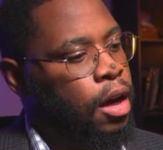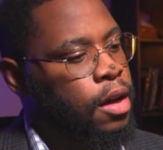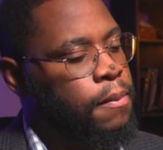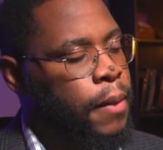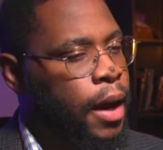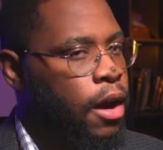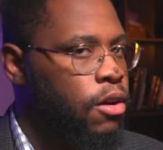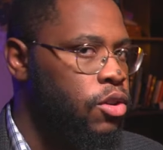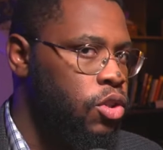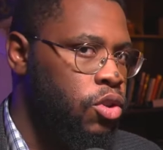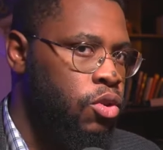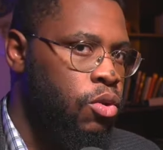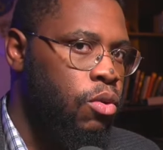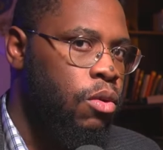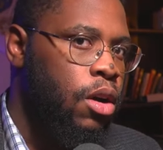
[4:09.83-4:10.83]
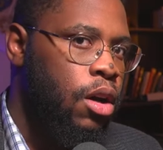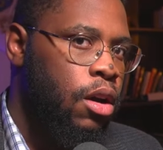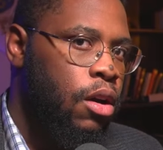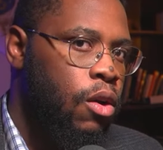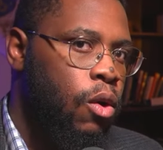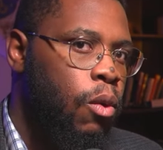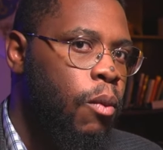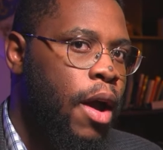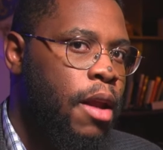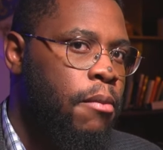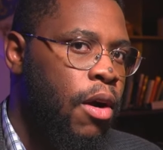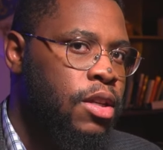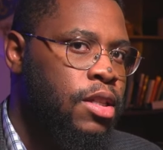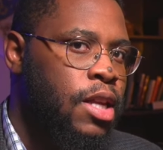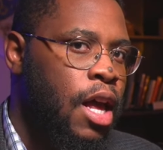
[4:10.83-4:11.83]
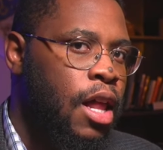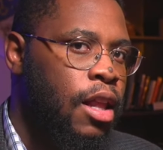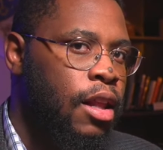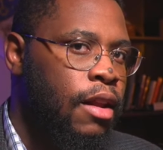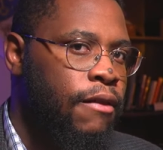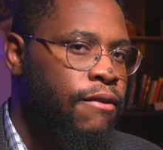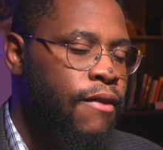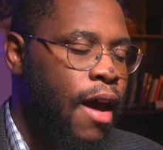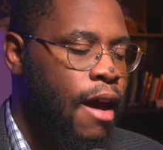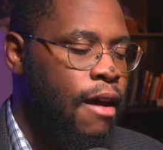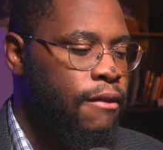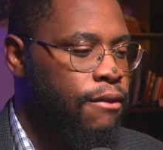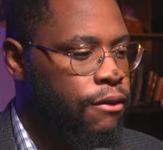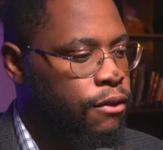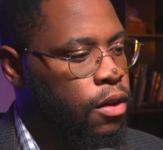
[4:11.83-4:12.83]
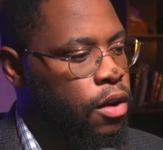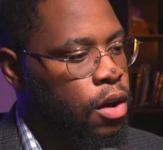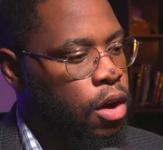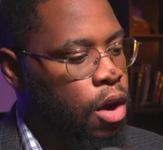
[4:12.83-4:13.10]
compared to when Marcel Lefebvre